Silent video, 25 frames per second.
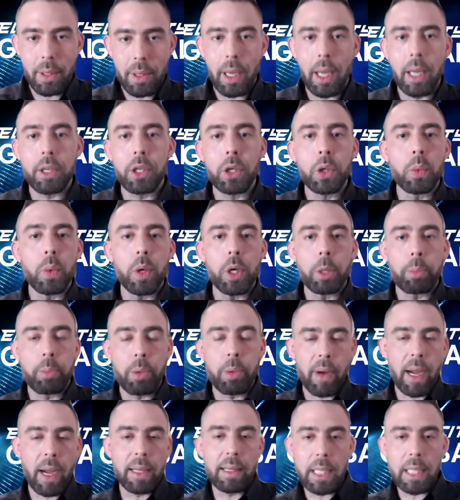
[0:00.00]
and you want to
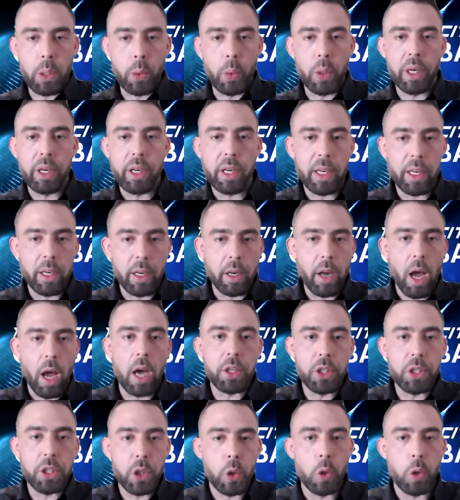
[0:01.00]
provide liquidity in a
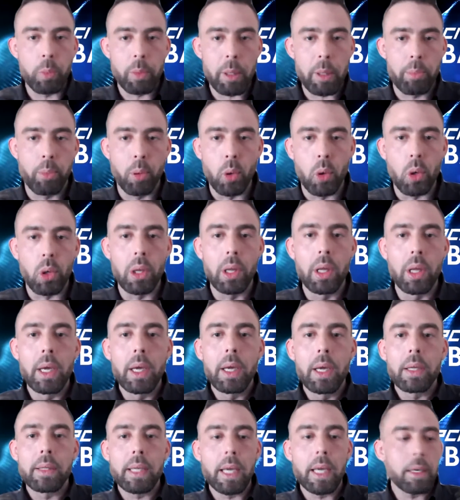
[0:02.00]
non-UME pool,
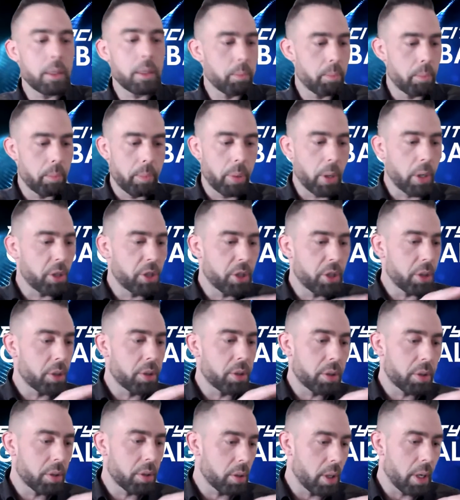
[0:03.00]
then
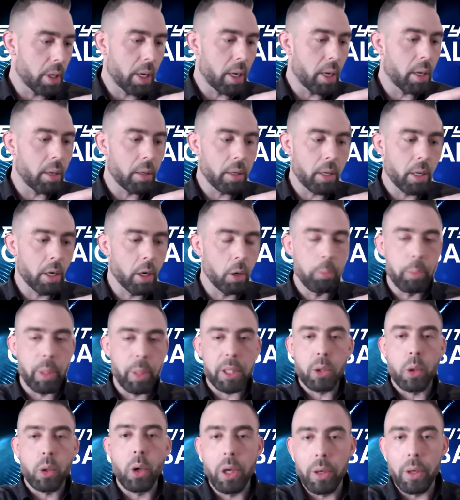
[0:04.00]
purchase
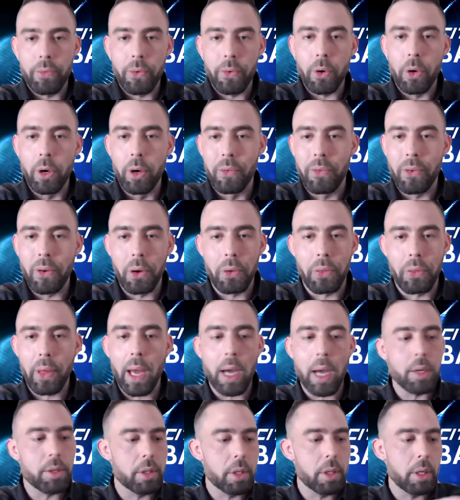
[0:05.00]
Bitcoin for
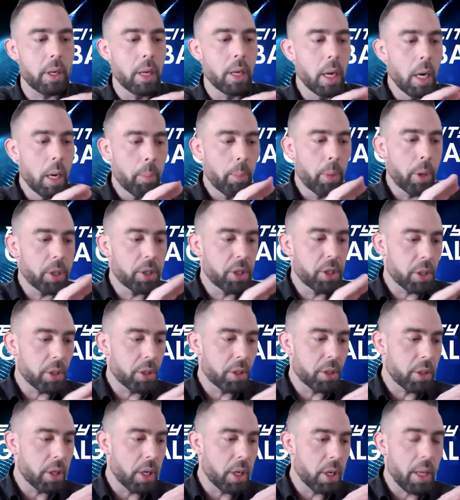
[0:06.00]
1,000,
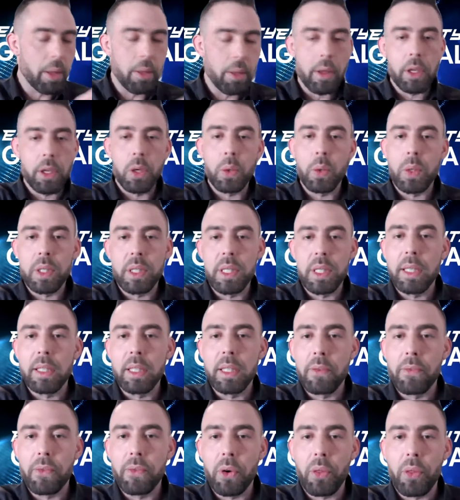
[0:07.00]
purchase
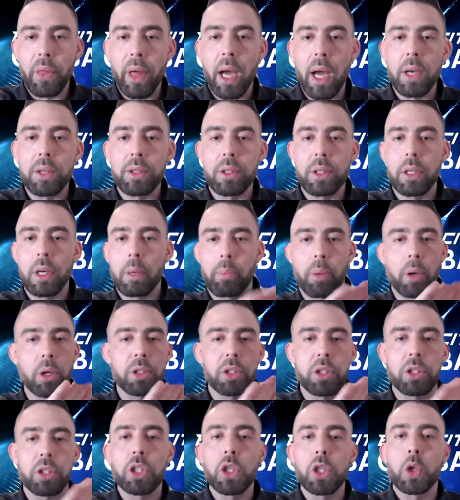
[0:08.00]
USDT for 1,000, and
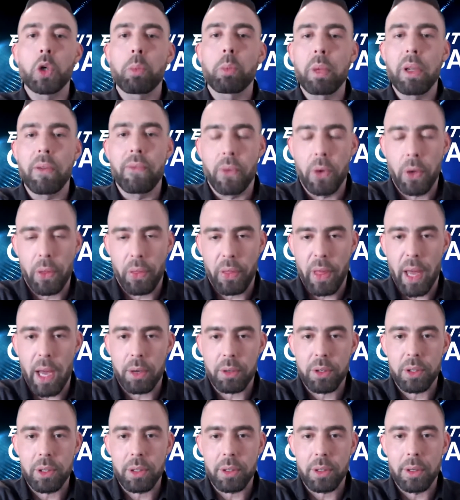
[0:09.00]
purchase UME for
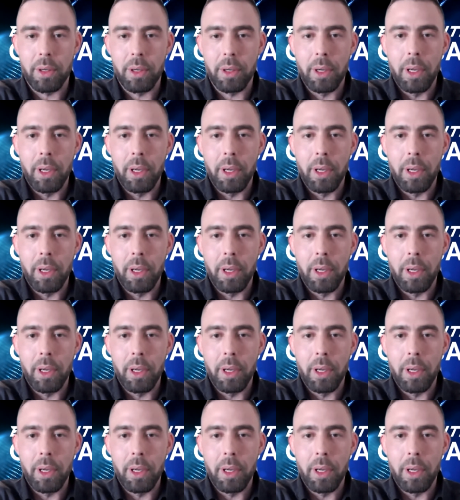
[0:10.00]
1,000.